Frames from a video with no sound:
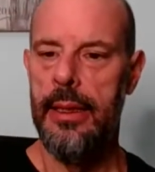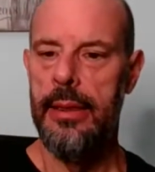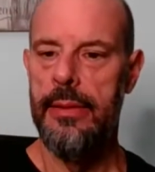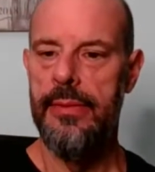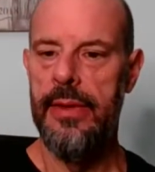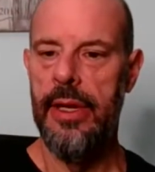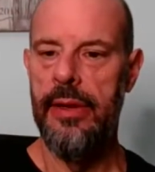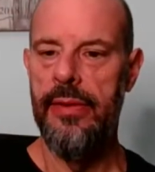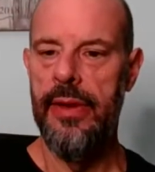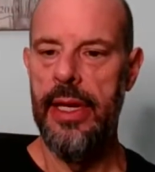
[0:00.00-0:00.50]

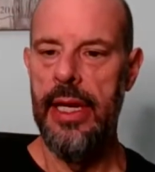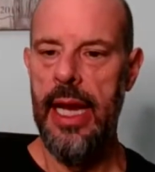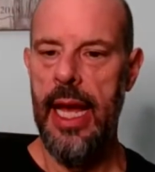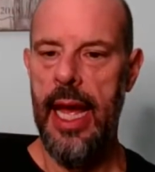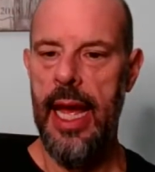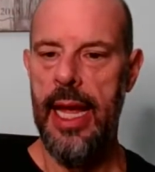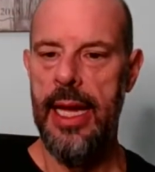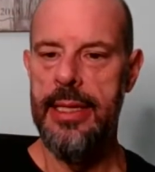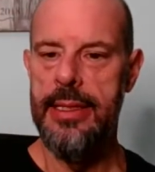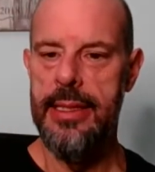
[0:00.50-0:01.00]
Very, very
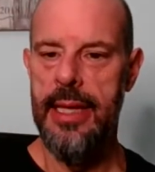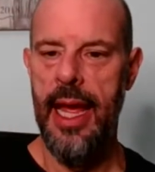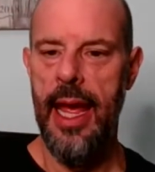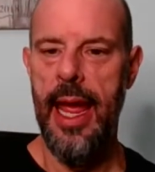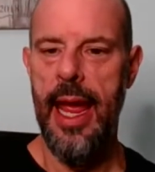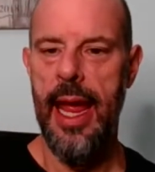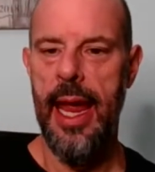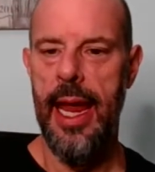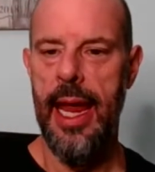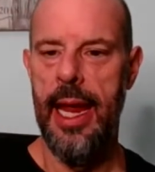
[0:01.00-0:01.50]
nice.
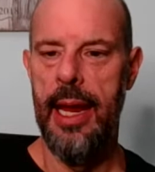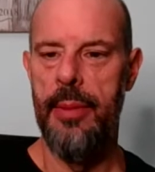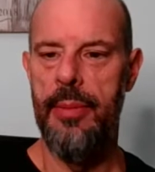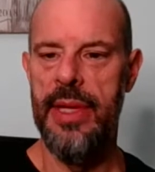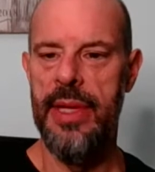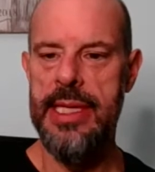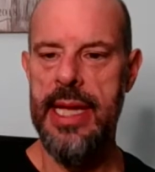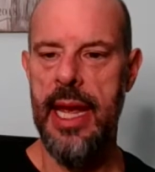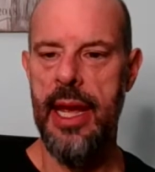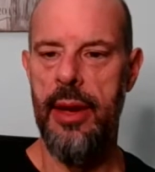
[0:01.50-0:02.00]
Hey,
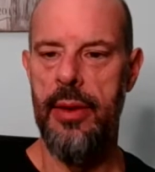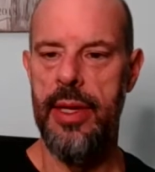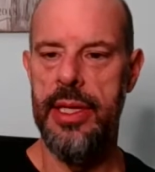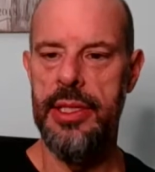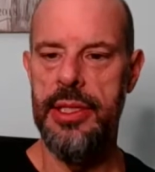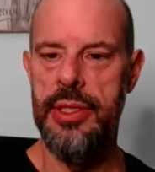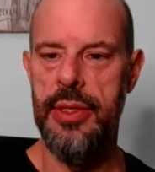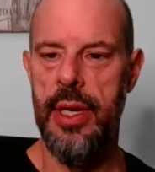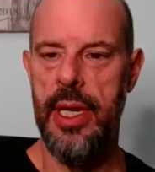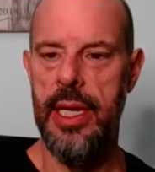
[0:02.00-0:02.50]
Mateo
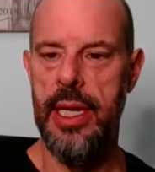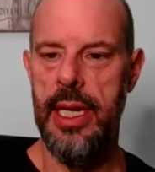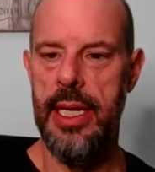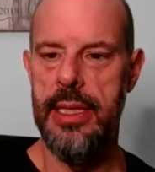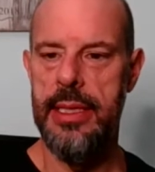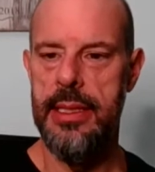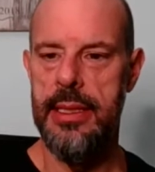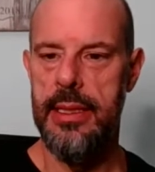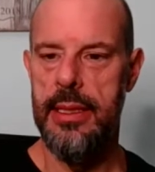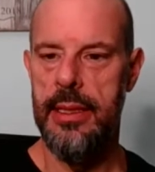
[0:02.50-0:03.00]
has joined
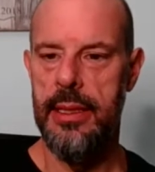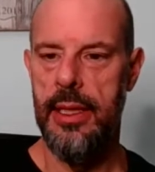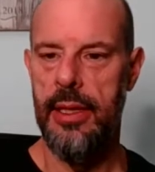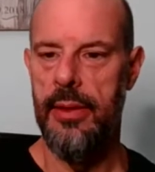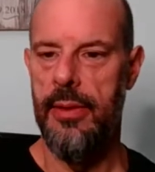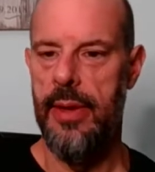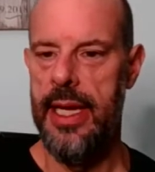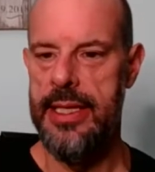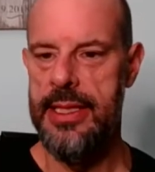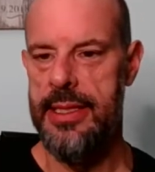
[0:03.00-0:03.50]
us. Oh,
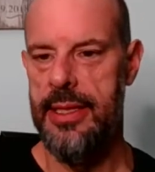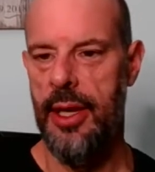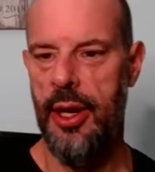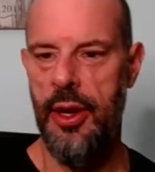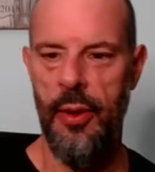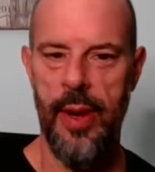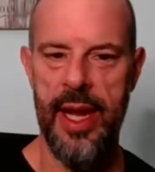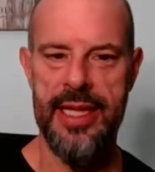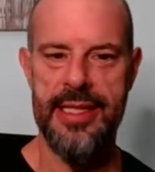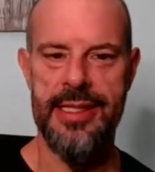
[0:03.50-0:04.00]

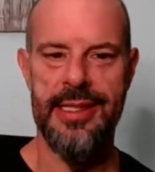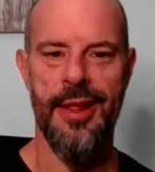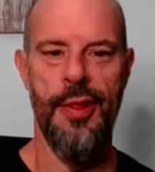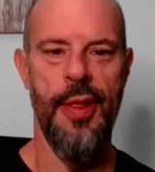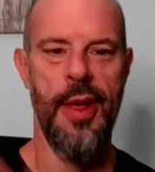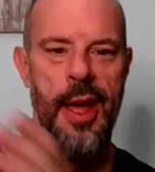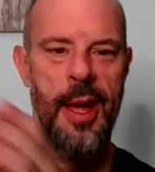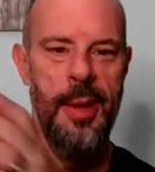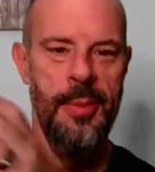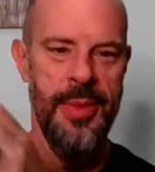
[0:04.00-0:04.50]
caress the
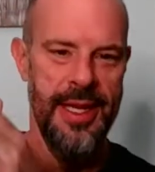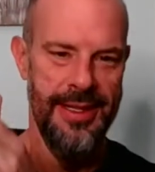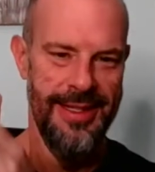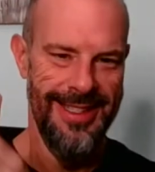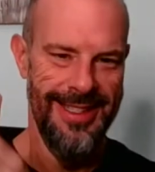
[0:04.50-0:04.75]
thumb.